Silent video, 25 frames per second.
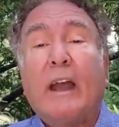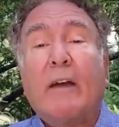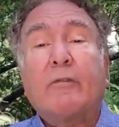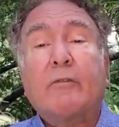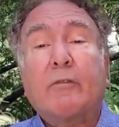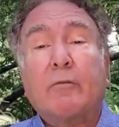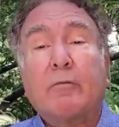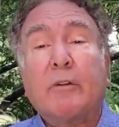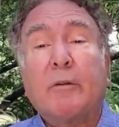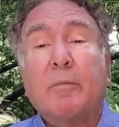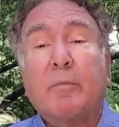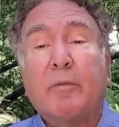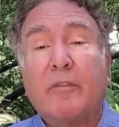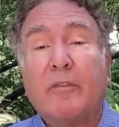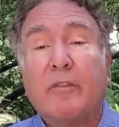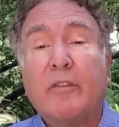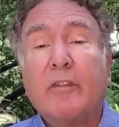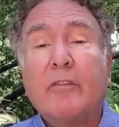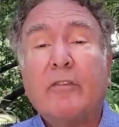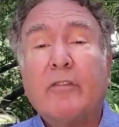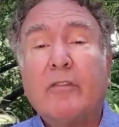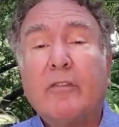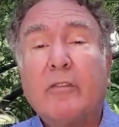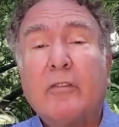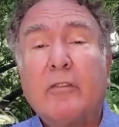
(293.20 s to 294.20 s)
We have to
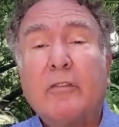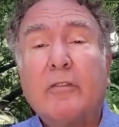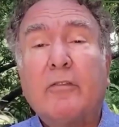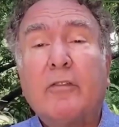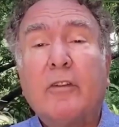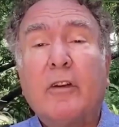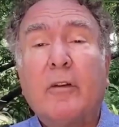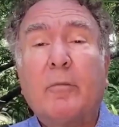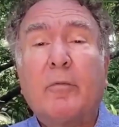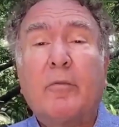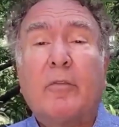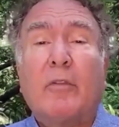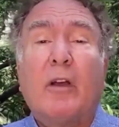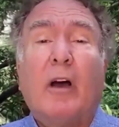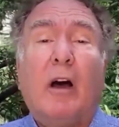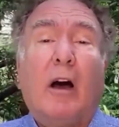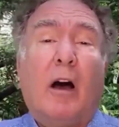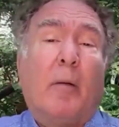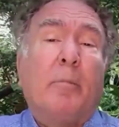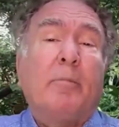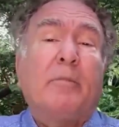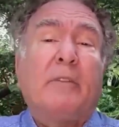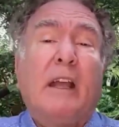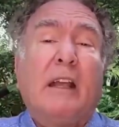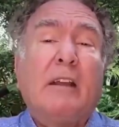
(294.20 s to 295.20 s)
reposition our ships,
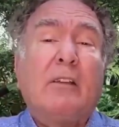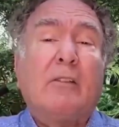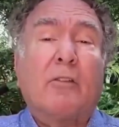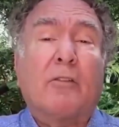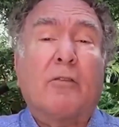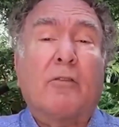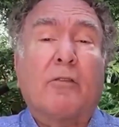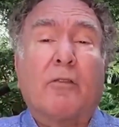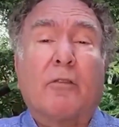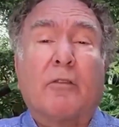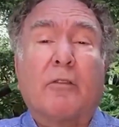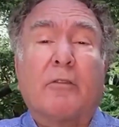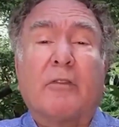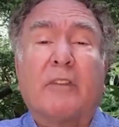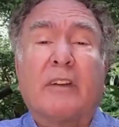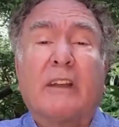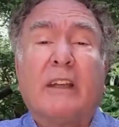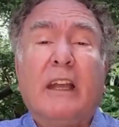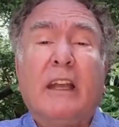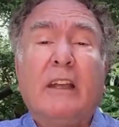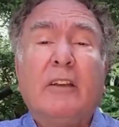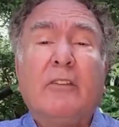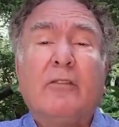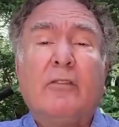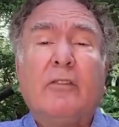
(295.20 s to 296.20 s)
update their
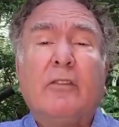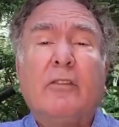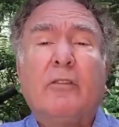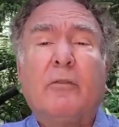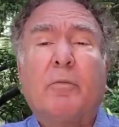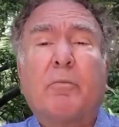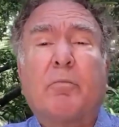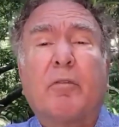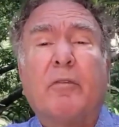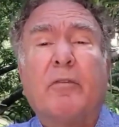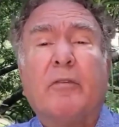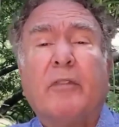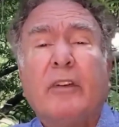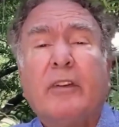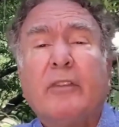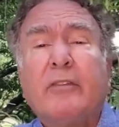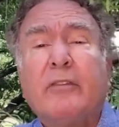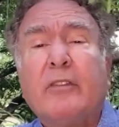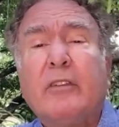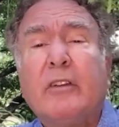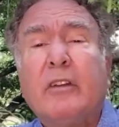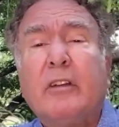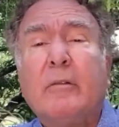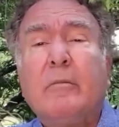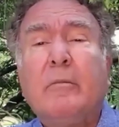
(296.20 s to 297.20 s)
certifications,
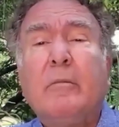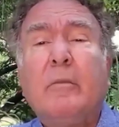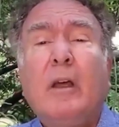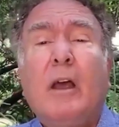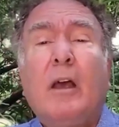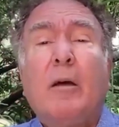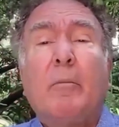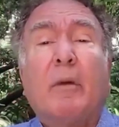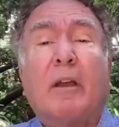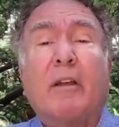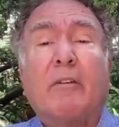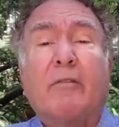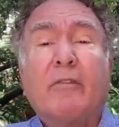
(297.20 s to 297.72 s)
provision them,